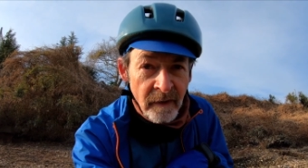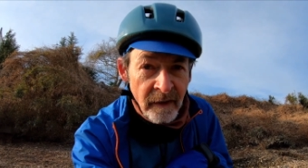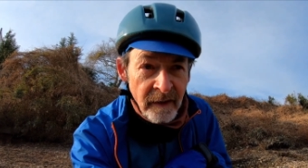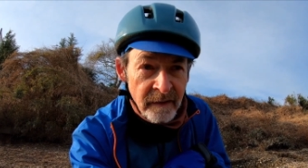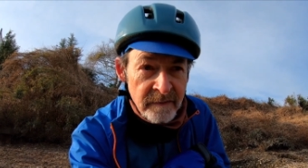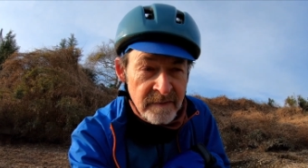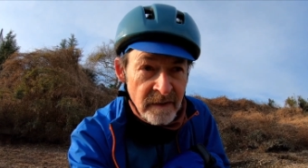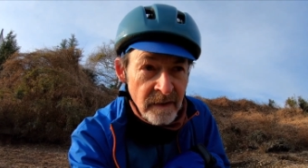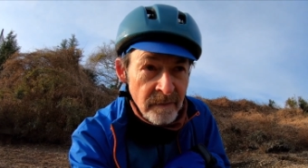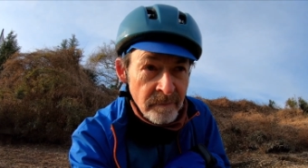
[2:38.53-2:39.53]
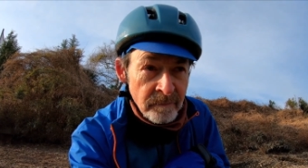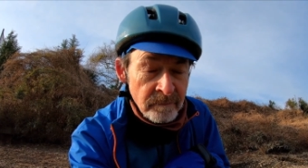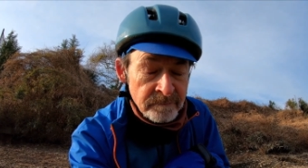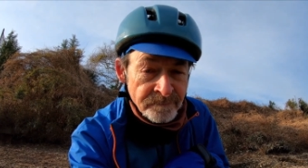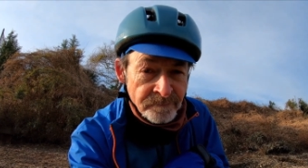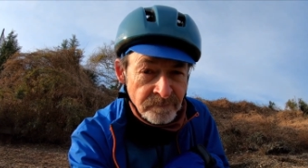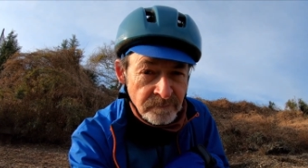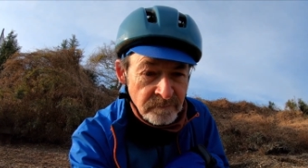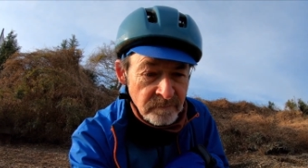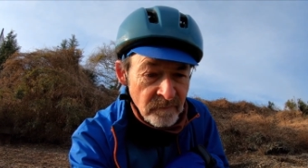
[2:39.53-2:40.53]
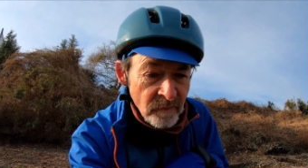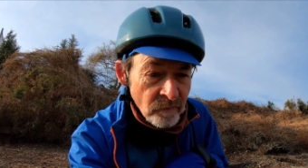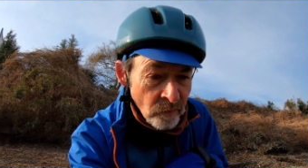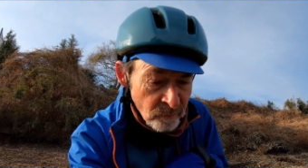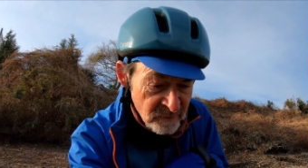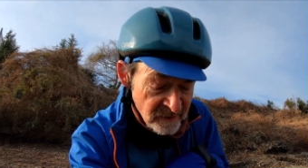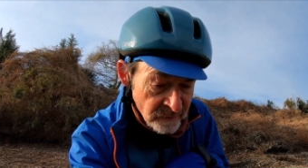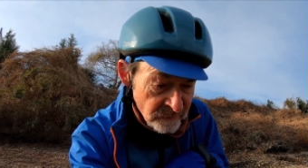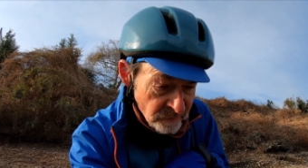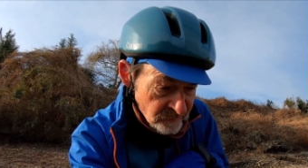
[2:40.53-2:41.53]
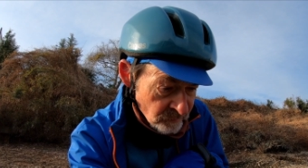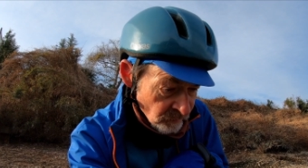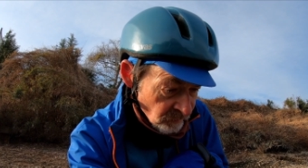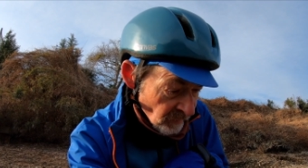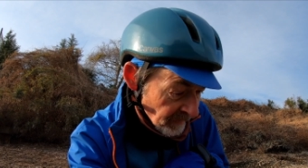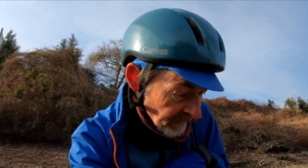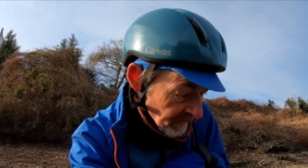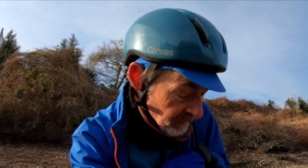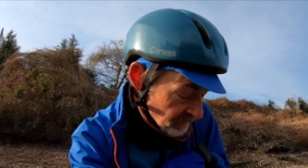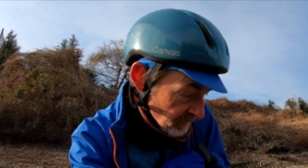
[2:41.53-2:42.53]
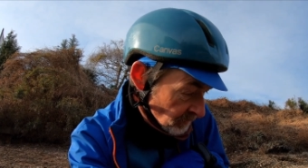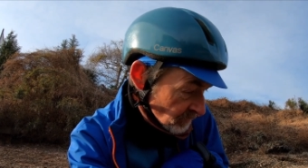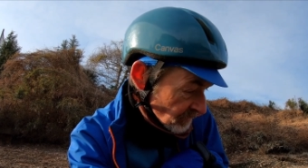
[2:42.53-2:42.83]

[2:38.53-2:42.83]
and raw materials were running out. There